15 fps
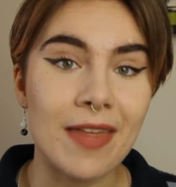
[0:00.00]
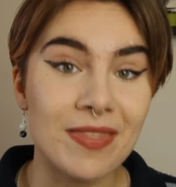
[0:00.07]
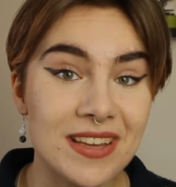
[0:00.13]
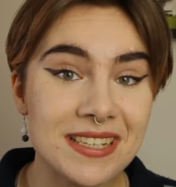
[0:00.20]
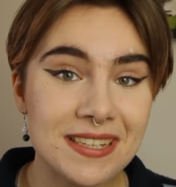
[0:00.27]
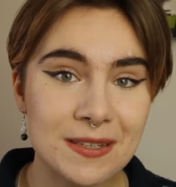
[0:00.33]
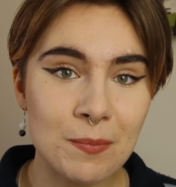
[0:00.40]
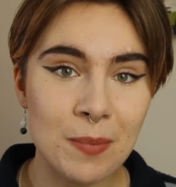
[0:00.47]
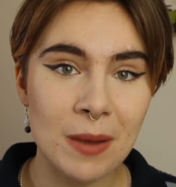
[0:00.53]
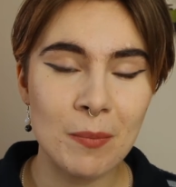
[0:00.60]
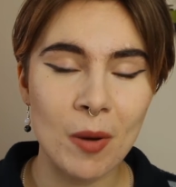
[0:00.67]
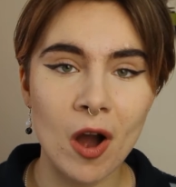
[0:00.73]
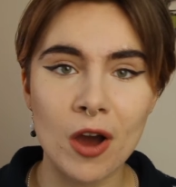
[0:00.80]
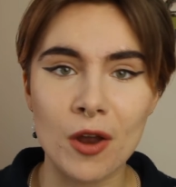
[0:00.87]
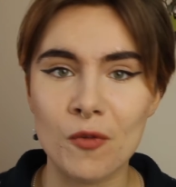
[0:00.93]
And this is a big
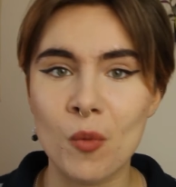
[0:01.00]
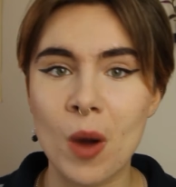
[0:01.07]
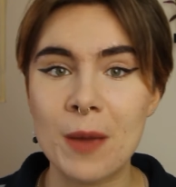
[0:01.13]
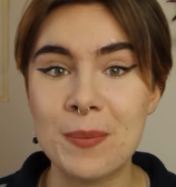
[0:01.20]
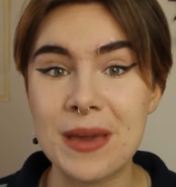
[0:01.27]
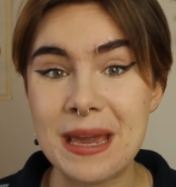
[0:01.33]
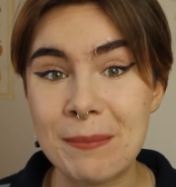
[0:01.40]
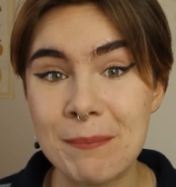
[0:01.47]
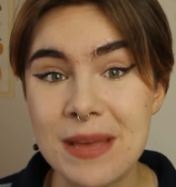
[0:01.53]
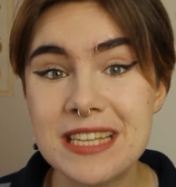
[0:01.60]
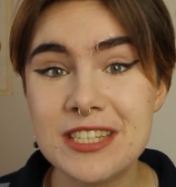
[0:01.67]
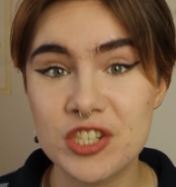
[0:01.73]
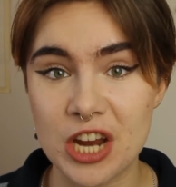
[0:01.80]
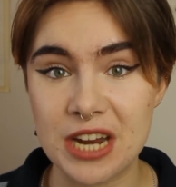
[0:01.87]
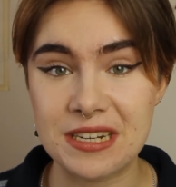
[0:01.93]
part of why being
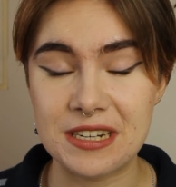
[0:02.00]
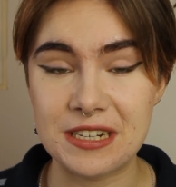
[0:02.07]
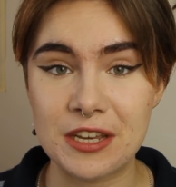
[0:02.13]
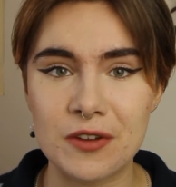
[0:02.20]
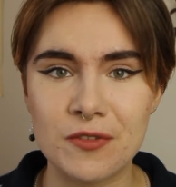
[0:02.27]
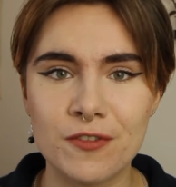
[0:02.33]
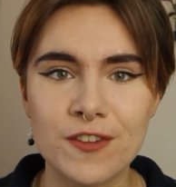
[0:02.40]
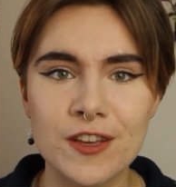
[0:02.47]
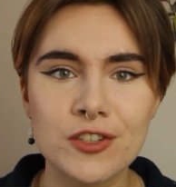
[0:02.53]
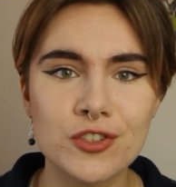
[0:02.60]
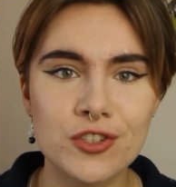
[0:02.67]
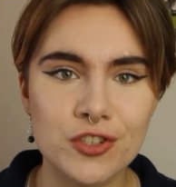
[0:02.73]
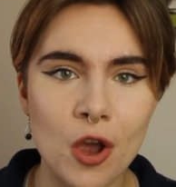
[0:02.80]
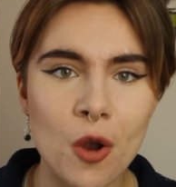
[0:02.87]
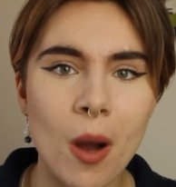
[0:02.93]
misgendered can feel
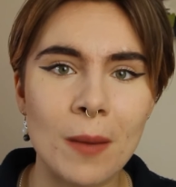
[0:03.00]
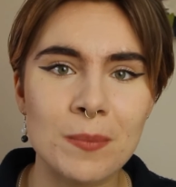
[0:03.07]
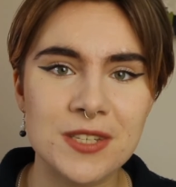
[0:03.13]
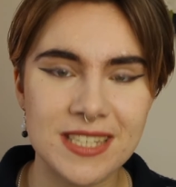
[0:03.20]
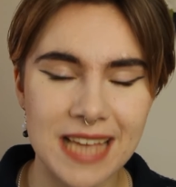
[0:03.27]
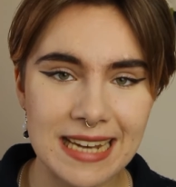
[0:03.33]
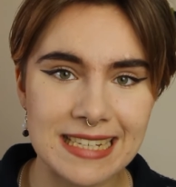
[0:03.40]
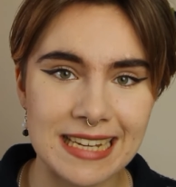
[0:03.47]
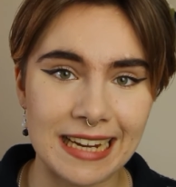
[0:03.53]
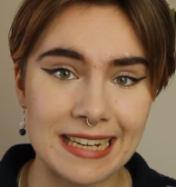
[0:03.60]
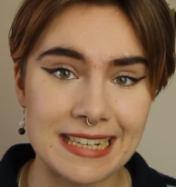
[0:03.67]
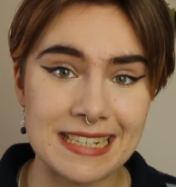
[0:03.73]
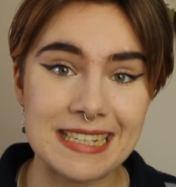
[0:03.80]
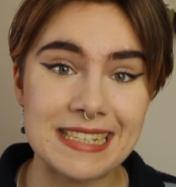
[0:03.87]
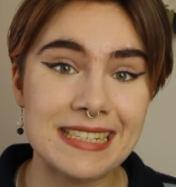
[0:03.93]
so upsetting
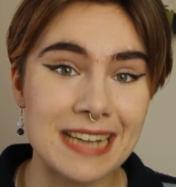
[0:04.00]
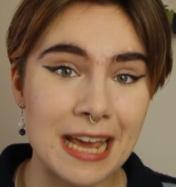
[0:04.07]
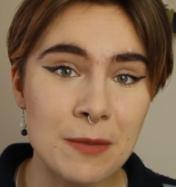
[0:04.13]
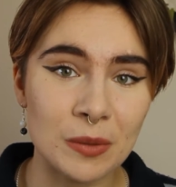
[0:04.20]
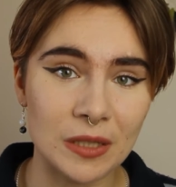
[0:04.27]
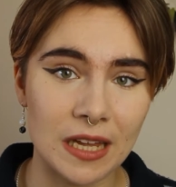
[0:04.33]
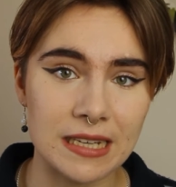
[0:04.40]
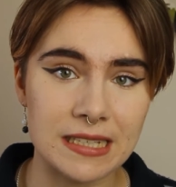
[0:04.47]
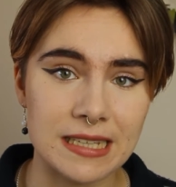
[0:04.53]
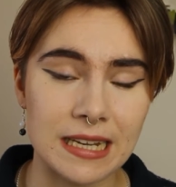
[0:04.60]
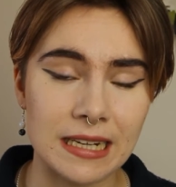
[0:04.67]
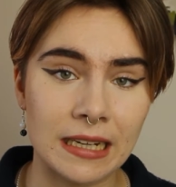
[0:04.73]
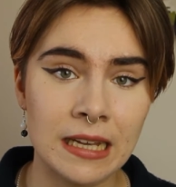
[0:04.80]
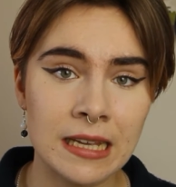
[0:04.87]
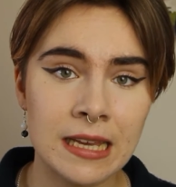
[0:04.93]
and
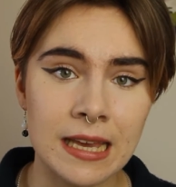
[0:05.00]
destabilising.